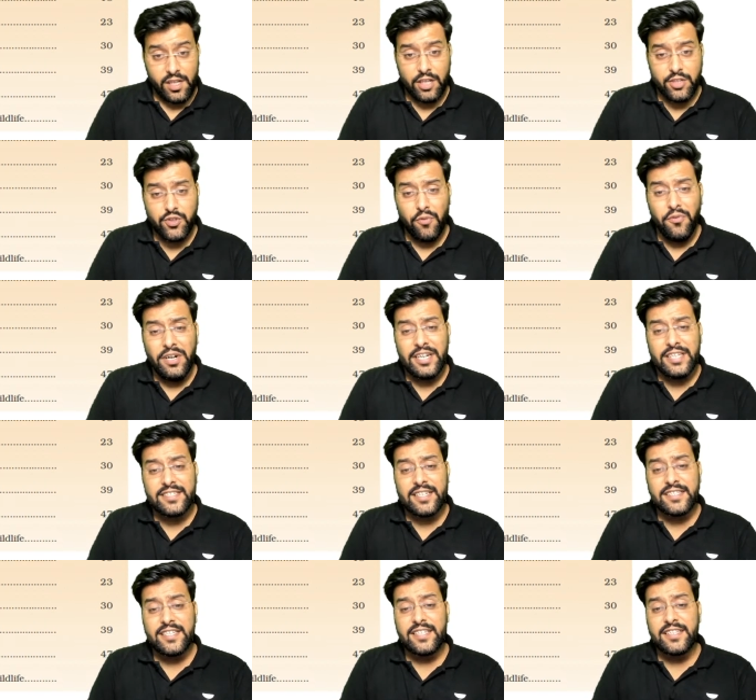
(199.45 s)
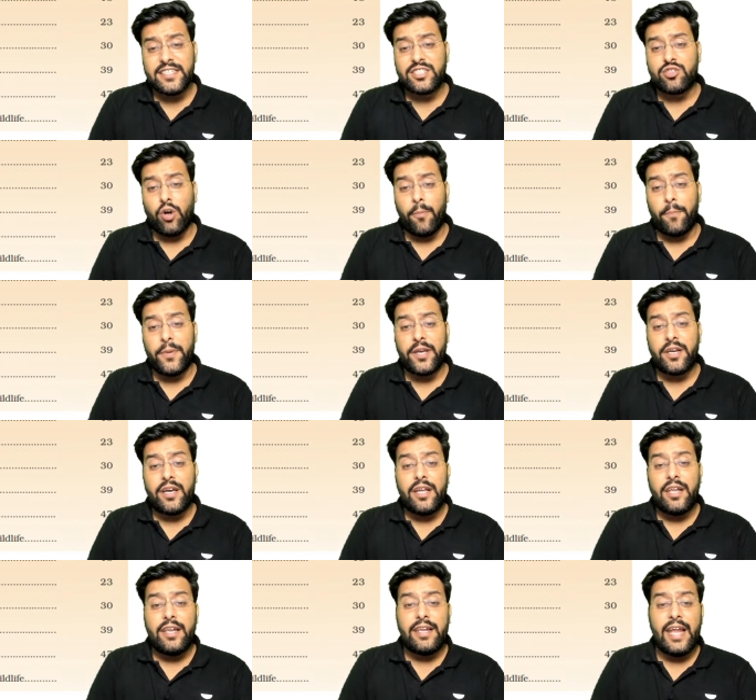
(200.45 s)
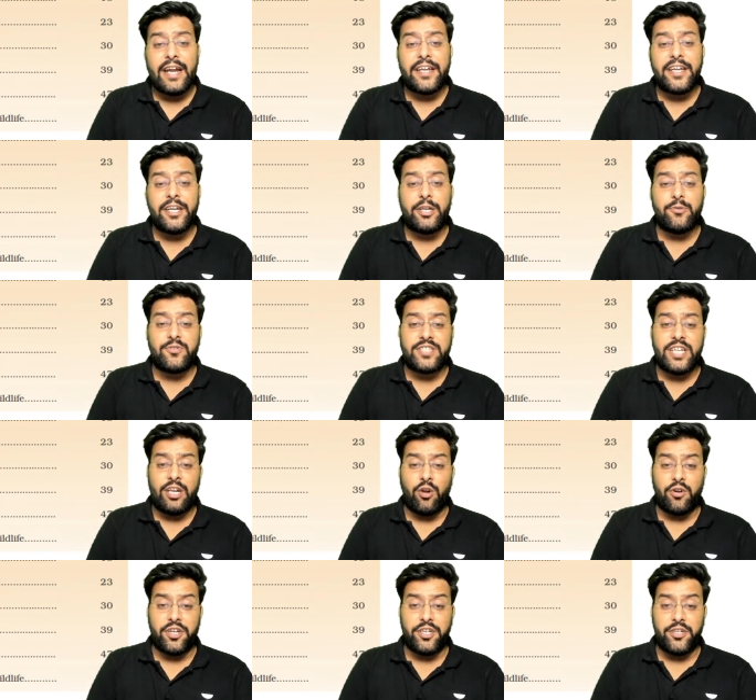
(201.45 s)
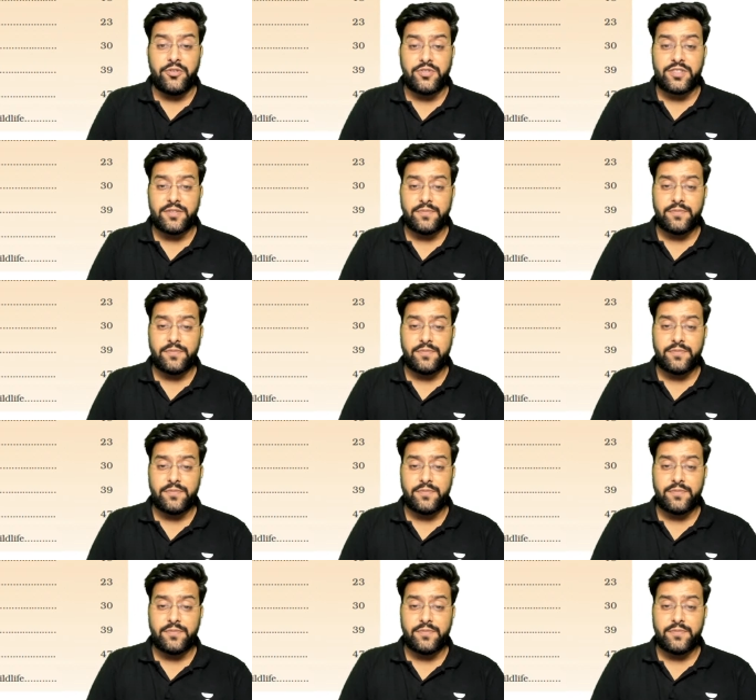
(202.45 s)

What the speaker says: So we are discussing this topic, latitudes and longitudes.